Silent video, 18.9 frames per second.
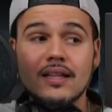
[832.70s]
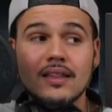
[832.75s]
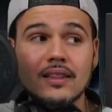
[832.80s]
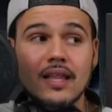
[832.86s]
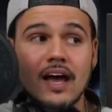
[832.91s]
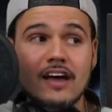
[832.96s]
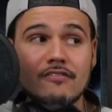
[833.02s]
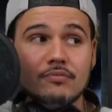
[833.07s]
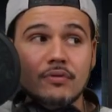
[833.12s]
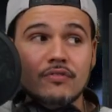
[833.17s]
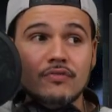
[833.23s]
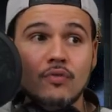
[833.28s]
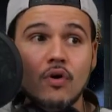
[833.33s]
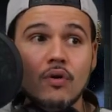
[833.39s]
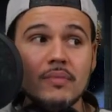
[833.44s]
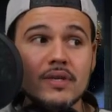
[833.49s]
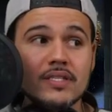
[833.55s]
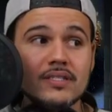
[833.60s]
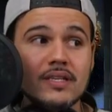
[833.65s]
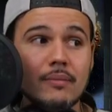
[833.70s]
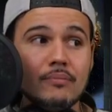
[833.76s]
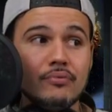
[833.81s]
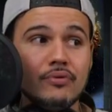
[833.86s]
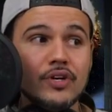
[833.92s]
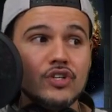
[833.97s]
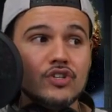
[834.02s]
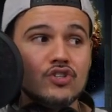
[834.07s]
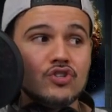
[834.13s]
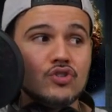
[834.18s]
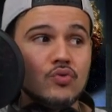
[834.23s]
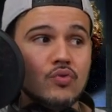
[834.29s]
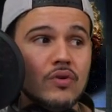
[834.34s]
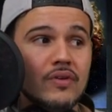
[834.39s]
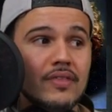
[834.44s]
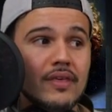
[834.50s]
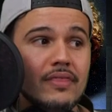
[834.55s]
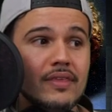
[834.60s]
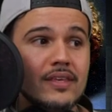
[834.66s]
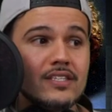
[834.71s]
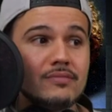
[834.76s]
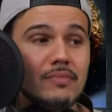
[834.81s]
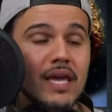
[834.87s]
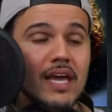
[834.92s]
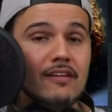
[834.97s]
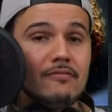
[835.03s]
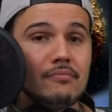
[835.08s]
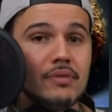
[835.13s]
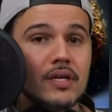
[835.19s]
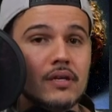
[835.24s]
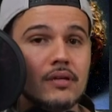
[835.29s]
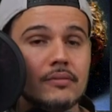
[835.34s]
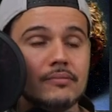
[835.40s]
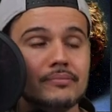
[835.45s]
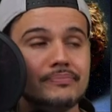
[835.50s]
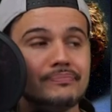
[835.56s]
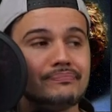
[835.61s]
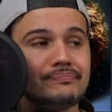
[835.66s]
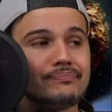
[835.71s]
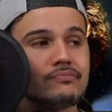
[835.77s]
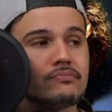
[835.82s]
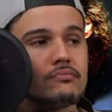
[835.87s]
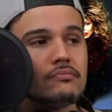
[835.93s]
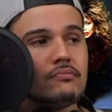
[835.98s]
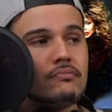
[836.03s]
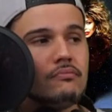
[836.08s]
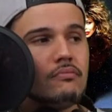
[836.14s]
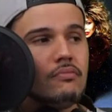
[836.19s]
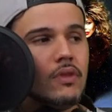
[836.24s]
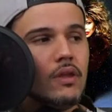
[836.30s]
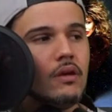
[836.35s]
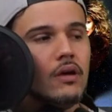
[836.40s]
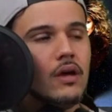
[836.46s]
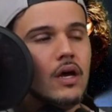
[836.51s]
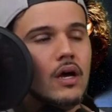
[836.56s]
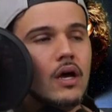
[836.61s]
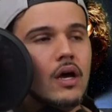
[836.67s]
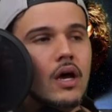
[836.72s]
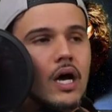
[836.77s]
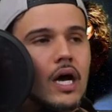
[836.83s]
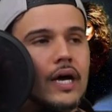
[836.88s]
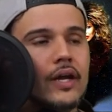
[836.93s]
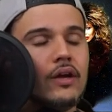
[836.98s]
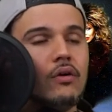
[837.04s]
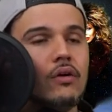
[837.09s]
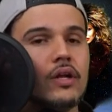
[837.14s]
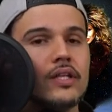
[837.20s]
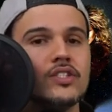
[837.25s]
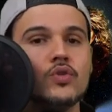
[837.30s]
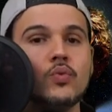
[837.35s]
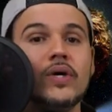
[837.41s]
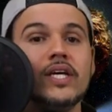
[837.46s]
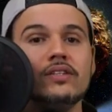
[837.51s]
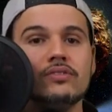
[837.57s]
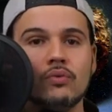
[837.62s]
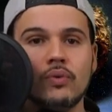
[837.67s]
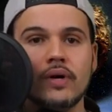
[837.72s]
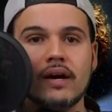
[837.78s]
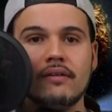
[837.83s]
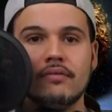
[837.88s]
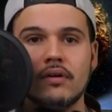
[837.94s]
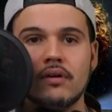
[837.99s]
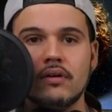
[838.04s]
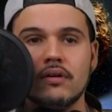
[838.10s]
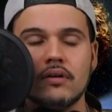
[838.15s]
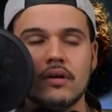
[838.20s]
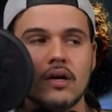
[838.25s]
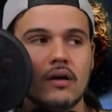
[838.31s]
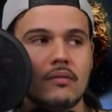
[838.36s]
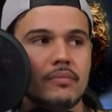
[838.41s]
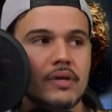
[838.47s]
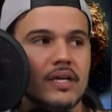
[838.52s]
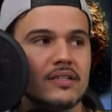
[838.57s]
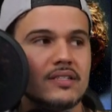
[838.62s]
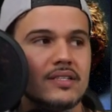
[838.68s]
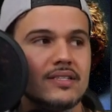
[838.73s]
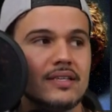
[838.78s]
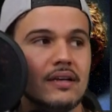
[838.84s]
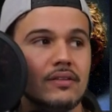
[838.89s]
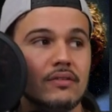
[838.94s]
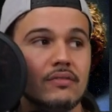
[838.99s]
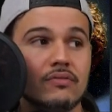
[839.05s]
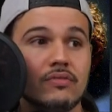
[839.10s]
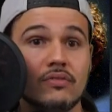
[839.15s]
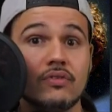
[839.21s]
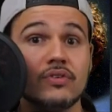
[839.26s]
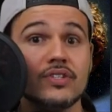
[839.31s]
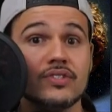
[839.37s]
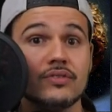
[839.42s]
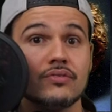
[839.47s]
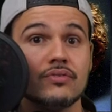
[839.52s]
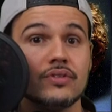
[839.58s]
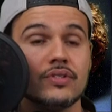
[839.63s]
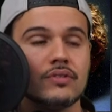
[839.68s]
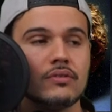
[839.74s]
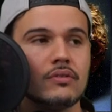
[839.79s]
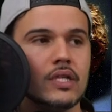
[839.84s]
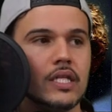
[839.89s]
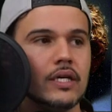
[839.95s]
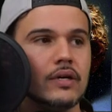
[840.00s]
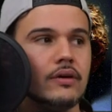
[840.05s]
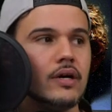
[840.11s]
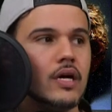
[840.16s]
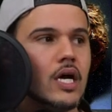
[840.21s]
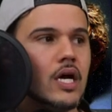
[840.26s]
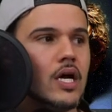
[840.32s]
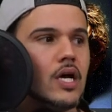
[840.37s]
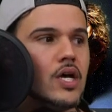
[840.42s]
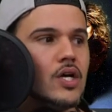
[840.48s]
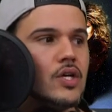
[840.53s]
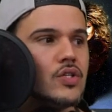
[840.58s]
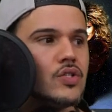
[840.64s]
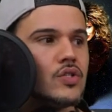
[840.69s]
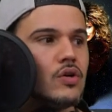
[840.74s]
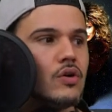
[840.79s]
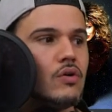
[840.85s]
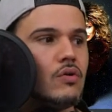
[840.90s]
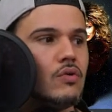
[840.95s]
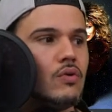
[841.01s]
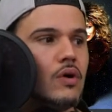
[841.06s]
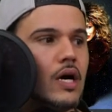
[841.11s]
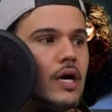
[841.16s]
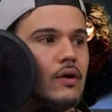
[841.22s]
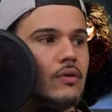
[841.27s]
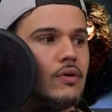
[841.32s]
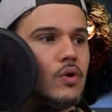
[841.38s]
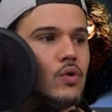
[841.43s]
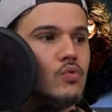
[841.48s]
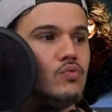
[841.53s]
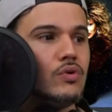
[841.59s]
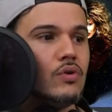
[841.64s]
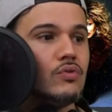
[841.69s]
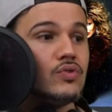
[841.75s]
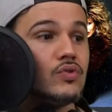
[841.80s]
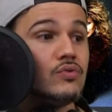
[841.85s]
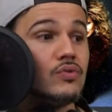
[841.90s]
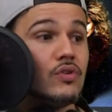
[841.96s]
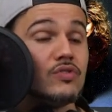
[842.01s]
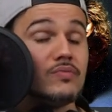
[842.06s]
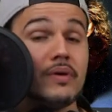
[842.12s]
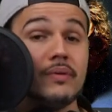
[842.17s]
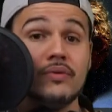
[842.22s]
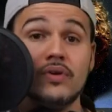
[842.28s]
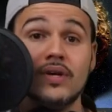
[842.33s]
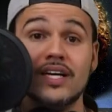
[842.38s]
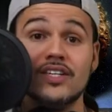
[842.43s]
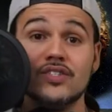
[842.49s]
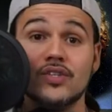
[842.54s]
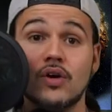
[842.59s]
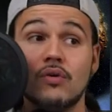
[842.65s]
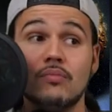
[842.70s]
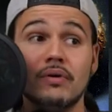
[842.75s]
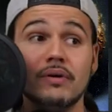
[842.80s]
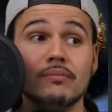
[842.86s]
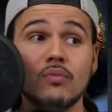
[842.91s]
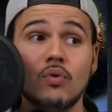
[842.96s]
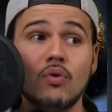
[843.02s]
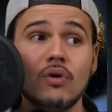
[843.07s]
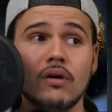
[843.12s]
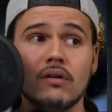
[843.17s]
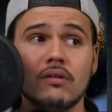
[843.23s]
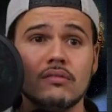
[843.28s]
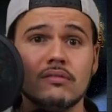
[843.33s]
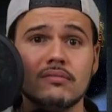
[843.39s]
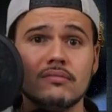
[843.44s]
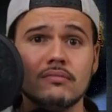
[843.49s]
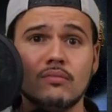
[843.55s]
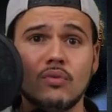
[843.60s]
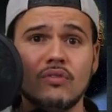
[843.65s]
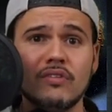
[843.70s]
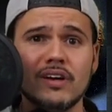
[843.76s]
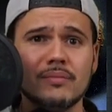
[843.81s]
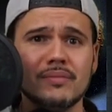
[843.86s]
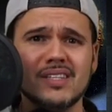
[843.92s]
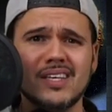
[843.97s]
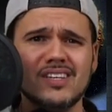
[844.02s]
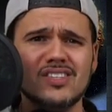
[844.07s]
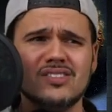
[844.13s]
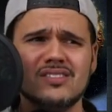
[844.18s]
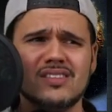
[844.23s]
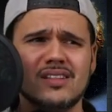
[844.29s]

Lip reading: live performance. I'm pretty sure that this may have been, how do you call it, tweaked or whatever, because it sounded crystal clear. So I don't know. Who knows? Maybe you guys know. But more recommendations